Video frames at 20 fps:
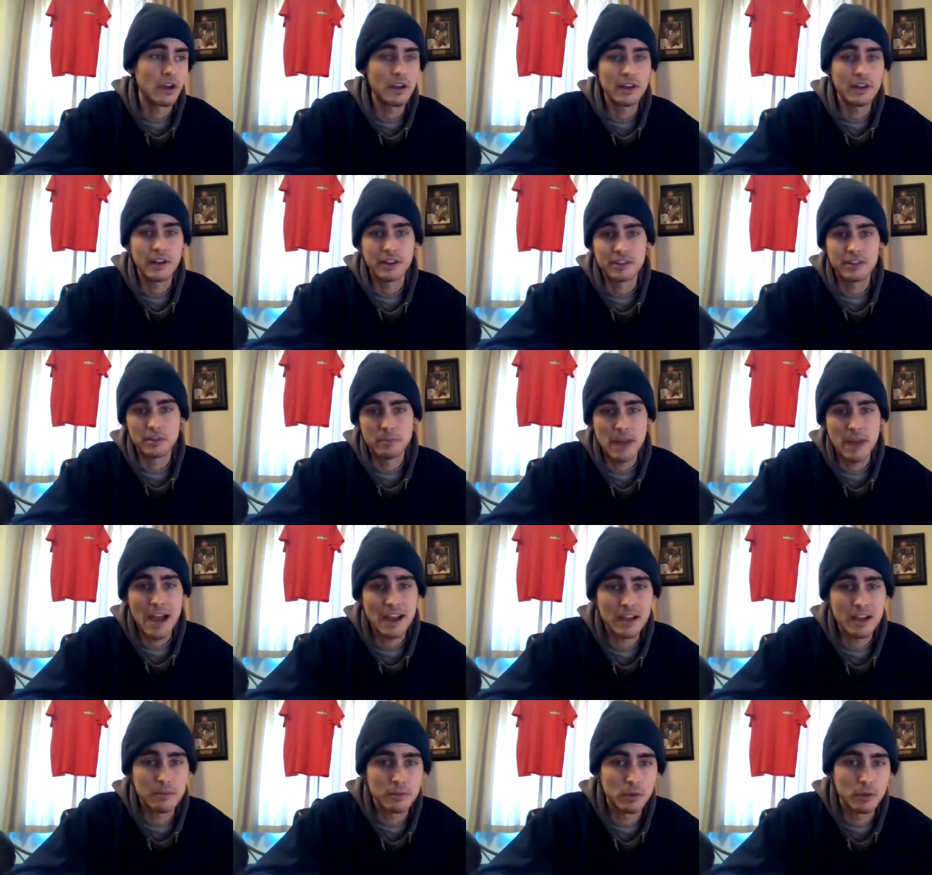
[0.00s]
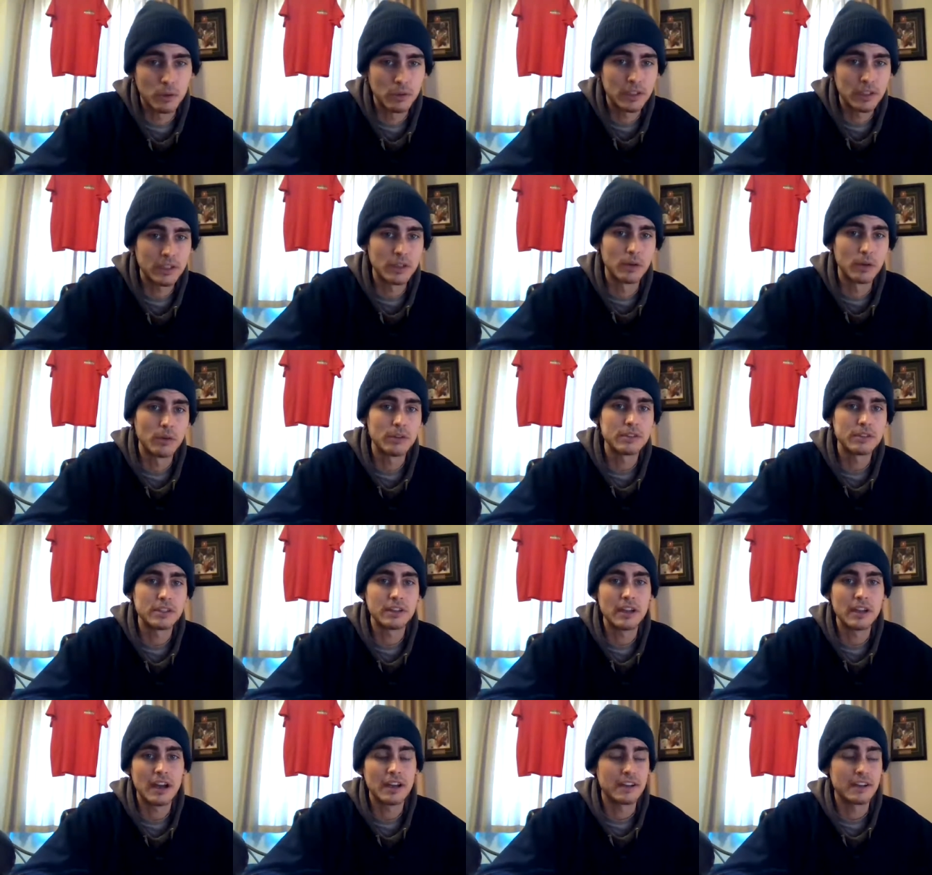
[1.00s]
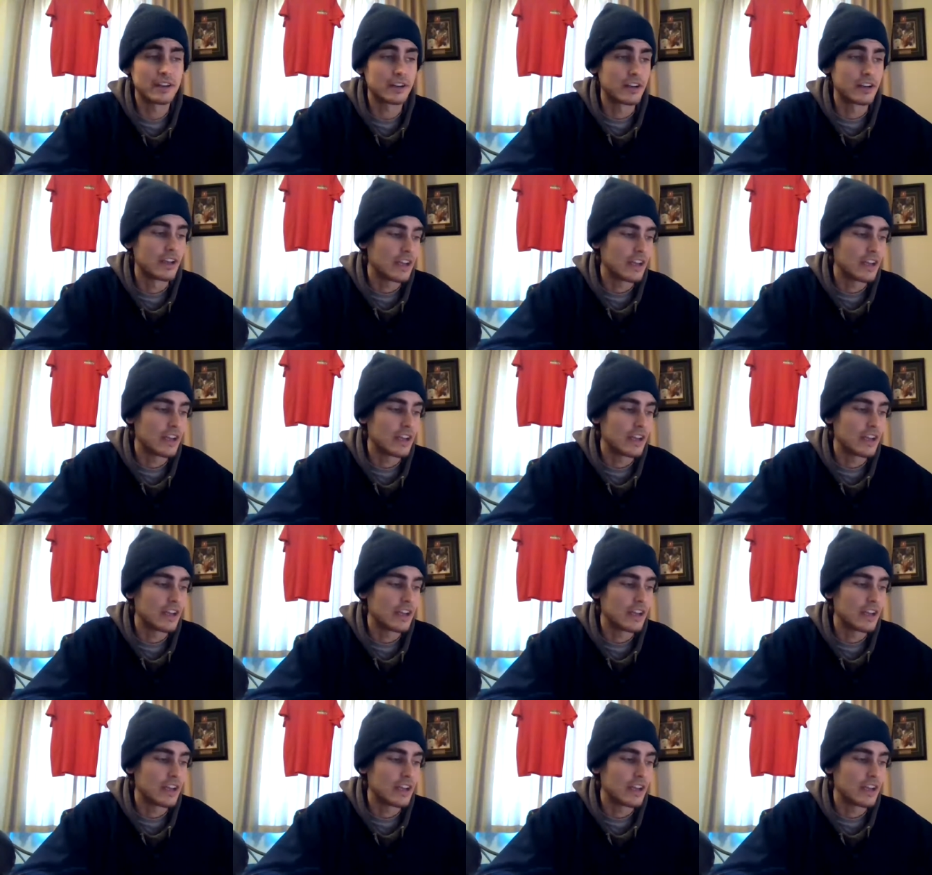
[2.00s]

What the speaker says: You got their backup goalie going. You got your